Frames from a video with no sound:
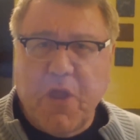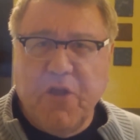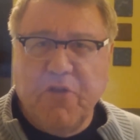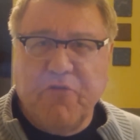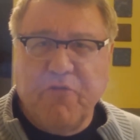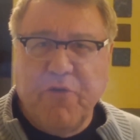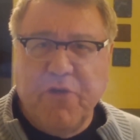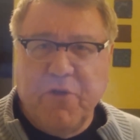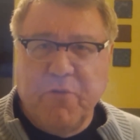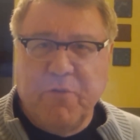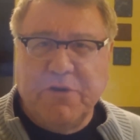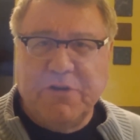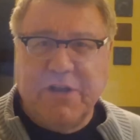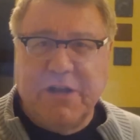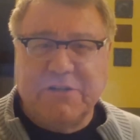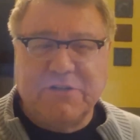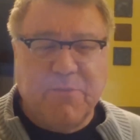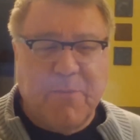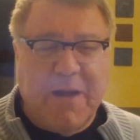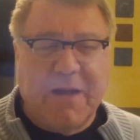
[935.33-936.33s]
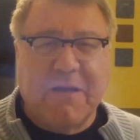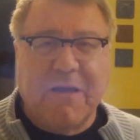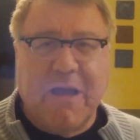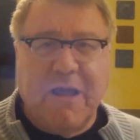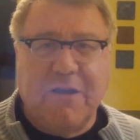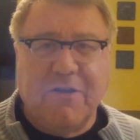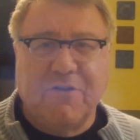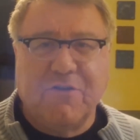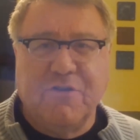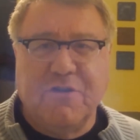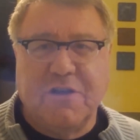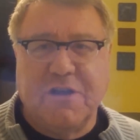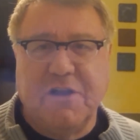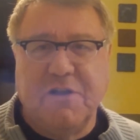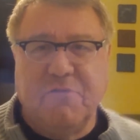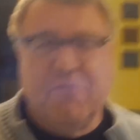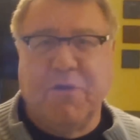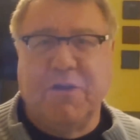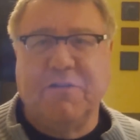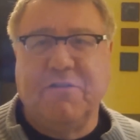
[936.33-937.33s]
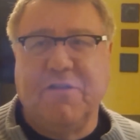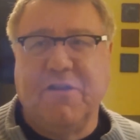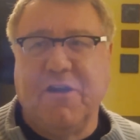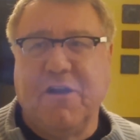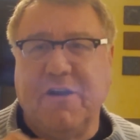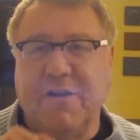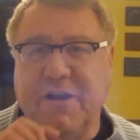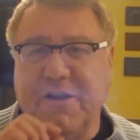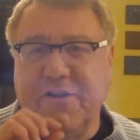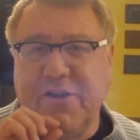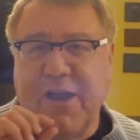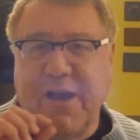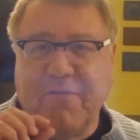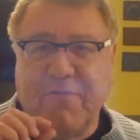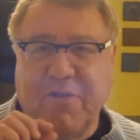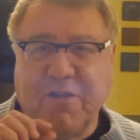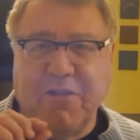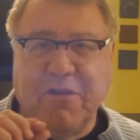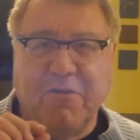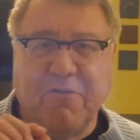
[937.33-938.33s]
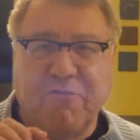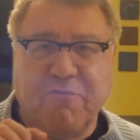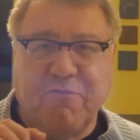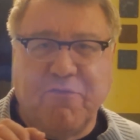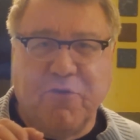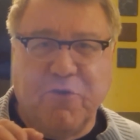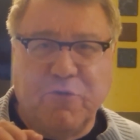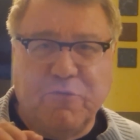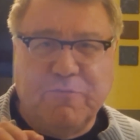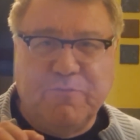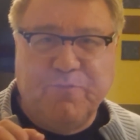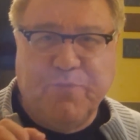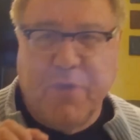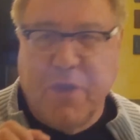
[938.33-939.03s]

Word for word: It's really what that's my kind of cookie right there. And then you have the little fruit.